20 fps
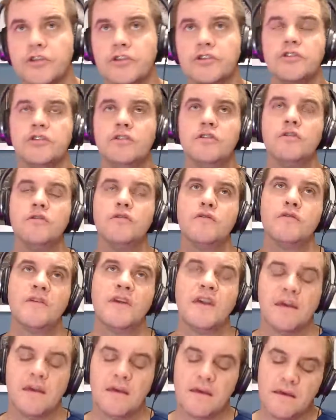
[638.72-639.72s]
do you
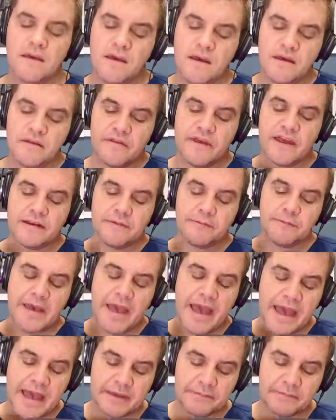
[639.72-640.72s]
think that
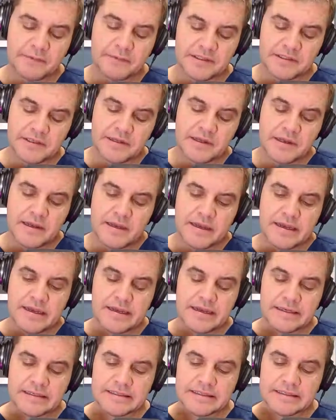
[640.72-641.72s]
perhaps
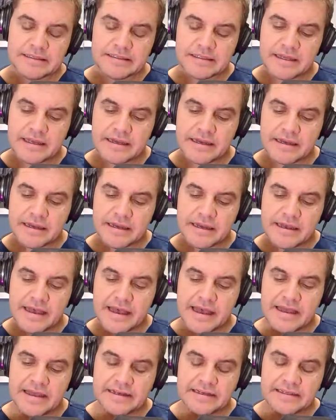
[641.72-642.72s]
this is a
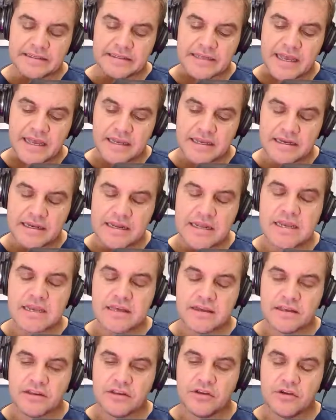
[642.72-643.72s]

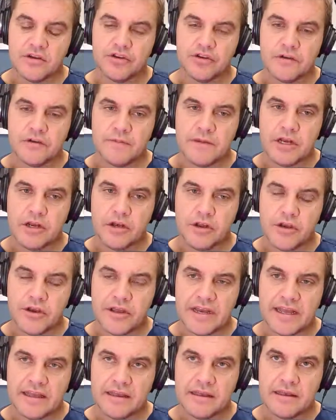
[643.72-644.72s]
technique that you should be
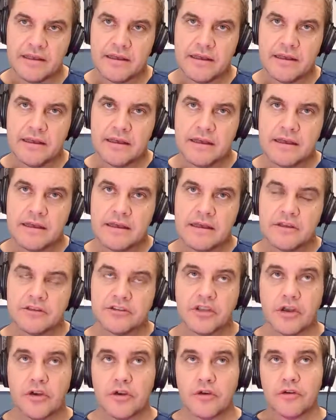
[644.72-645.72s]
learning?
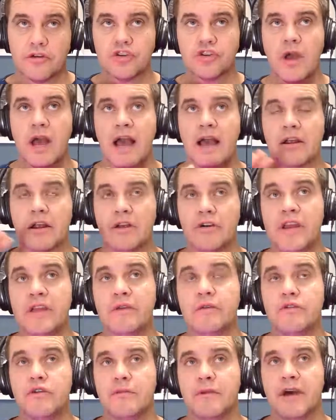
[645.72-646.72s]
So sure, I
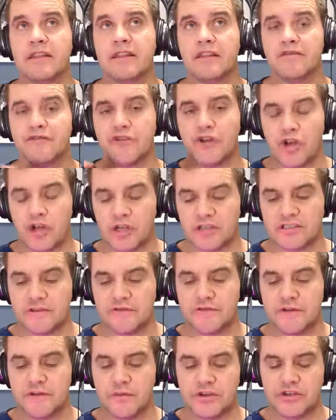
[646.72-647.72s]
agree with you about the
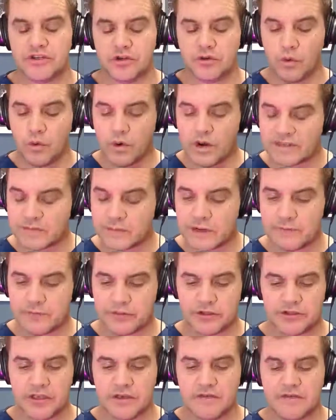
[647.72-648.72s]
philosophy. We should always be
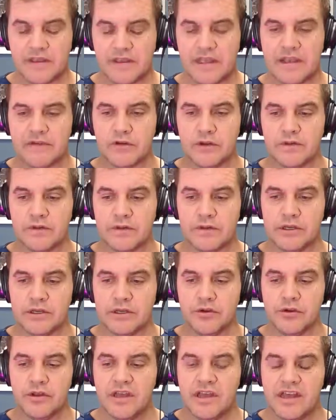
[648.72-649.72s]
preserving everything we
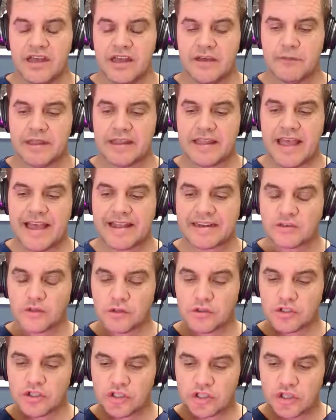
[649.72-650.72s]
do. But the
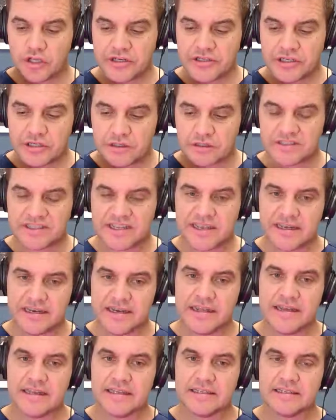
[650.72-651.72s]
actual surgical
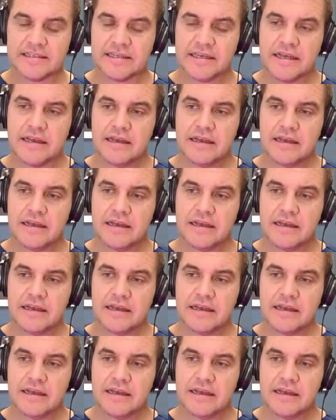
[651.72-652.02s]
techniques,